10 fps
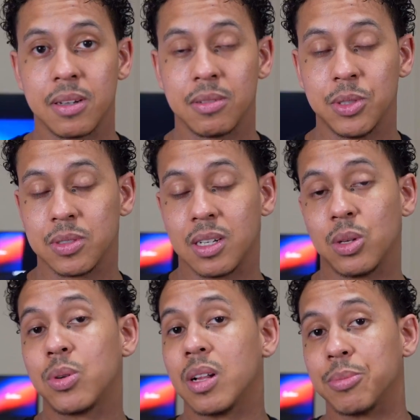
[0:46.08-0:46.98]
of using a
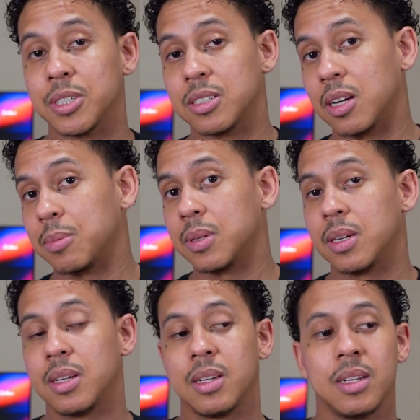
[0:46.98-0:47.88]
local print shop
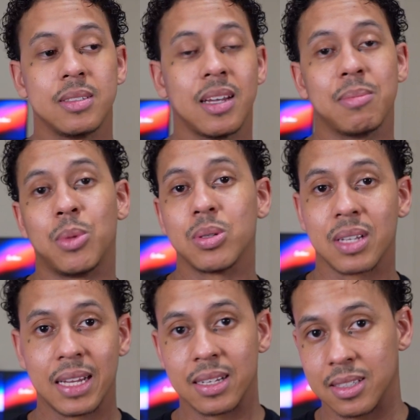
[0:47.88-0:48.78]
is that most
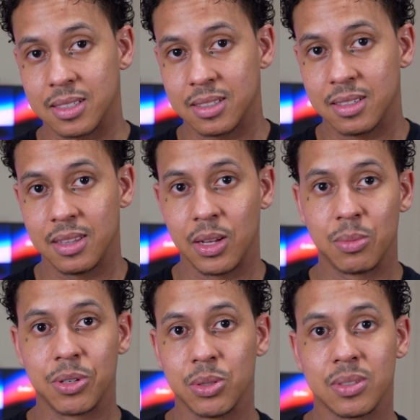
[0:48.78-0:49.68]
likely
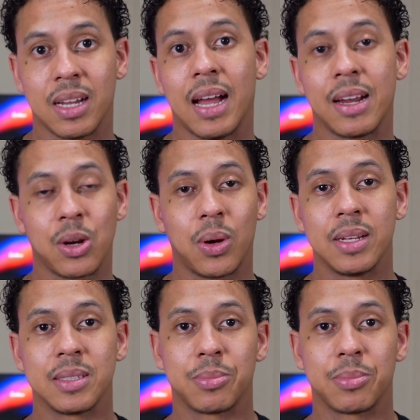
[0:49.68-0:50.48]
they'll produce a higher quality